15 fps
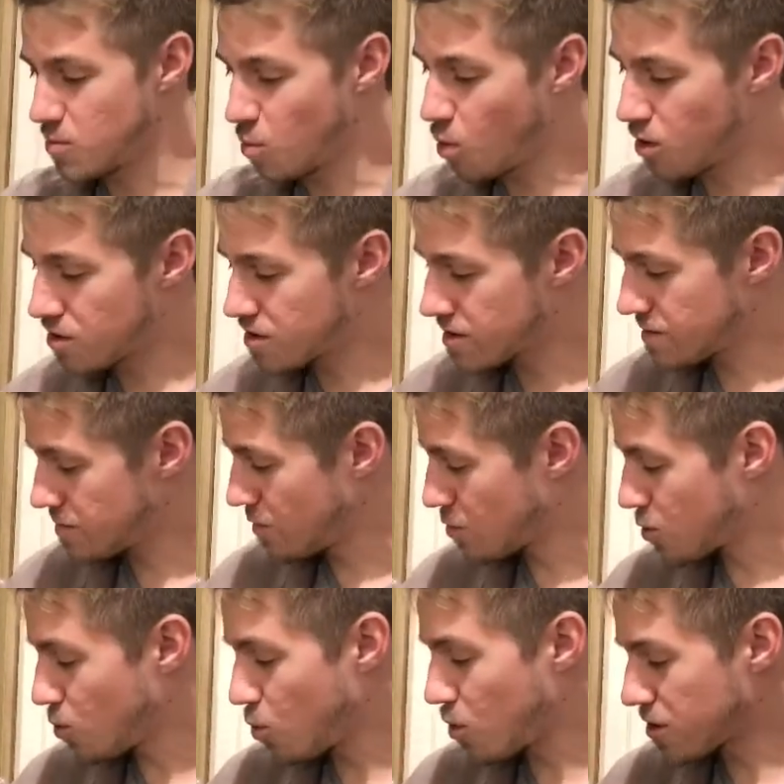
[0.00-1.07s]
water
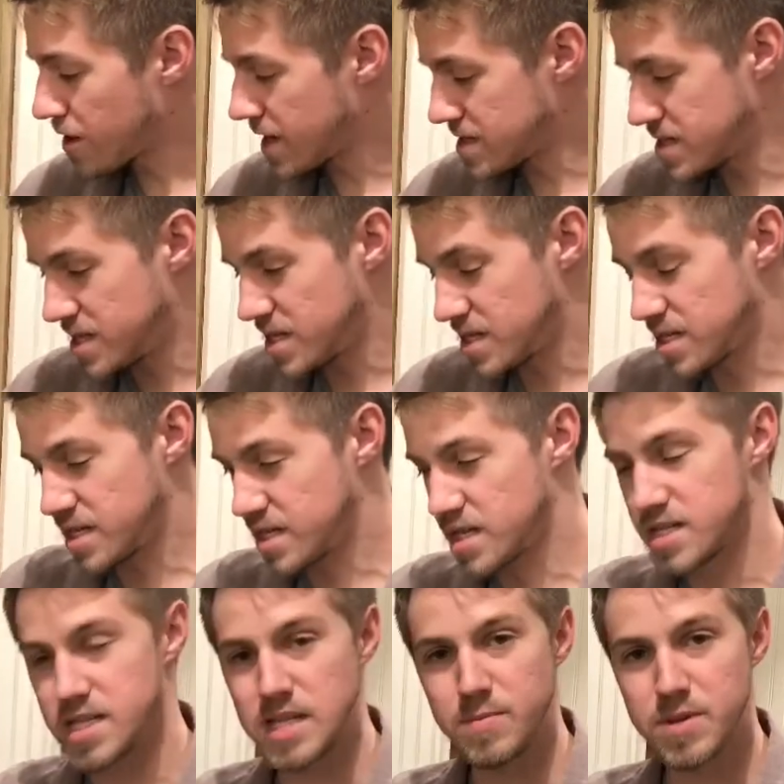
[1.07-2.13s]
water has a tendency to
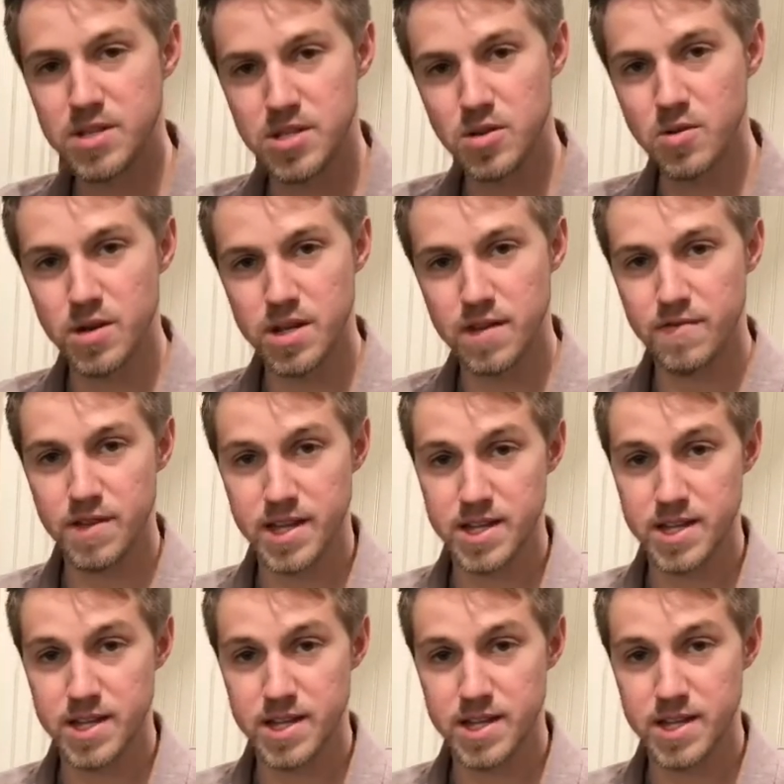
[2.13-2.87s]
seep into it if it